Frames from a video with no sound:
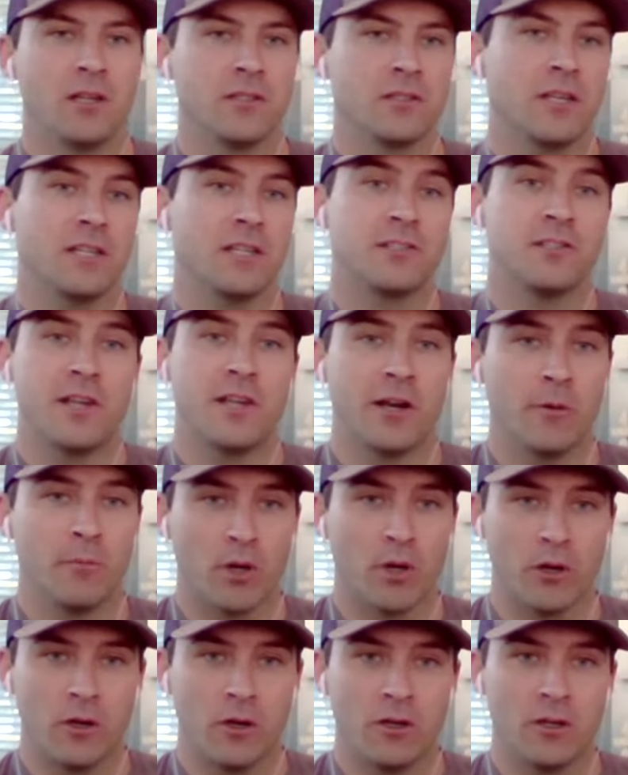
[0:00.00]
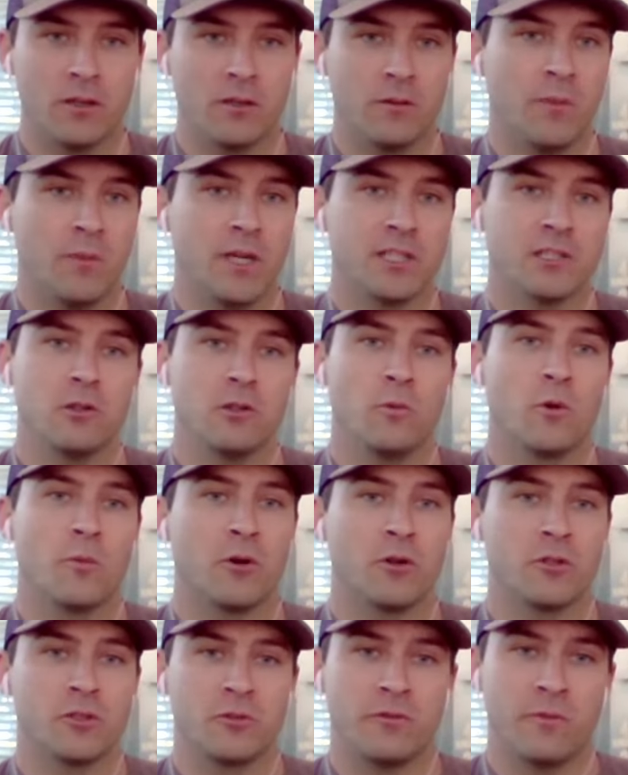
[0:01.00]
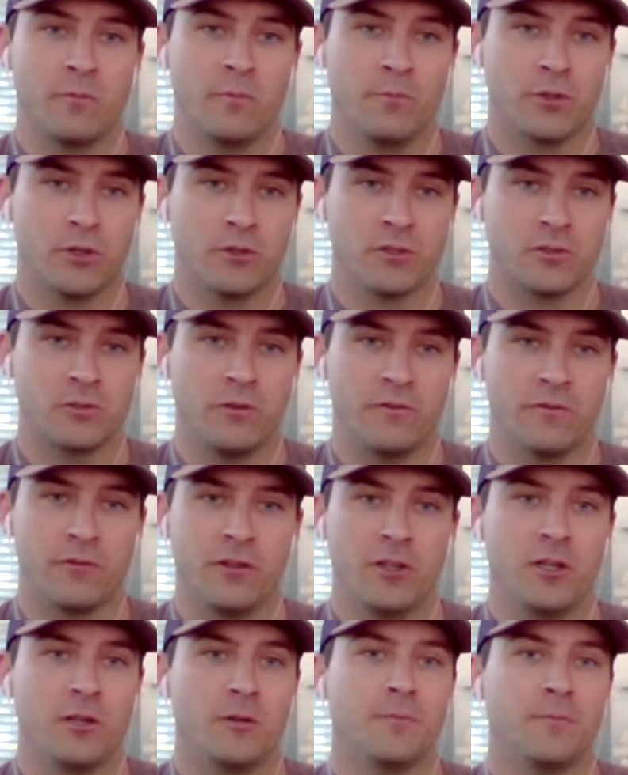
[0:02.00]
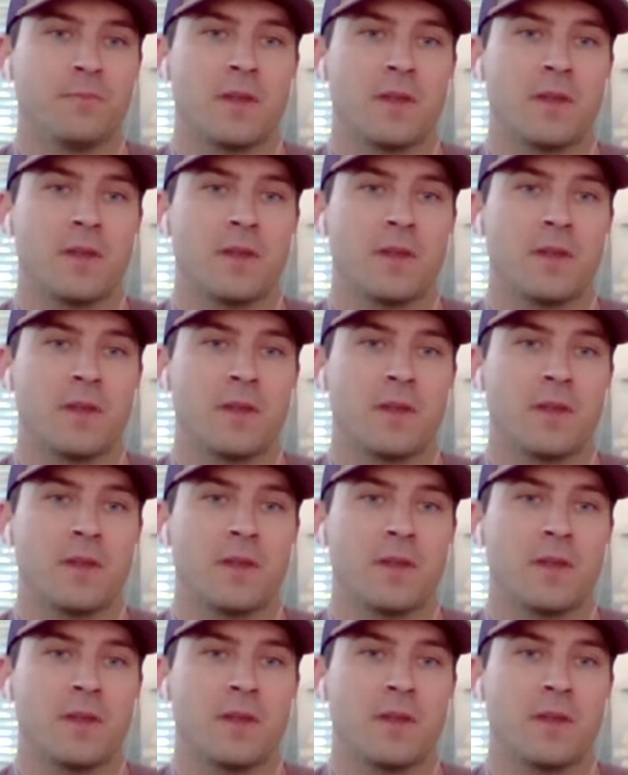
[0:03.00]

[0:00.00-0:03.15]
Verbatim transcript: So that's their bird. Makes it a little more personal personal for them.